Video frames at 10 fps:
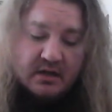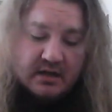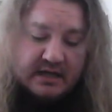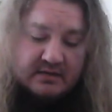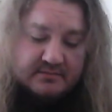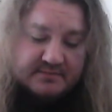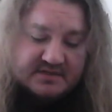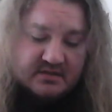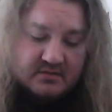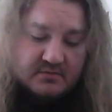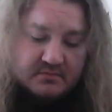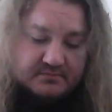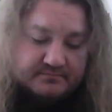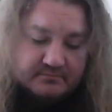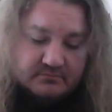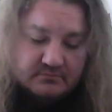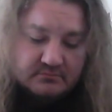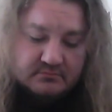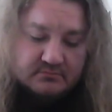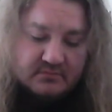And so
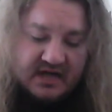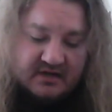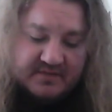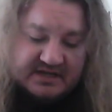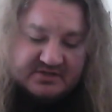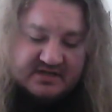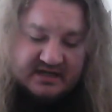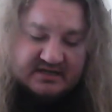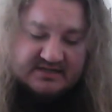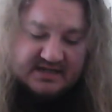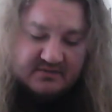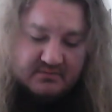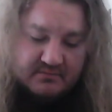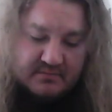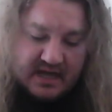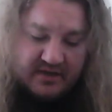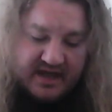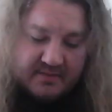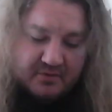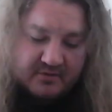that'll be interesting to see how
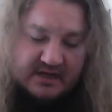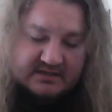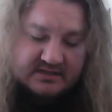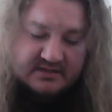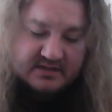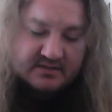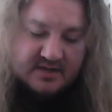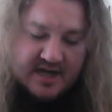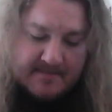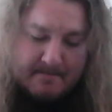that progresses. And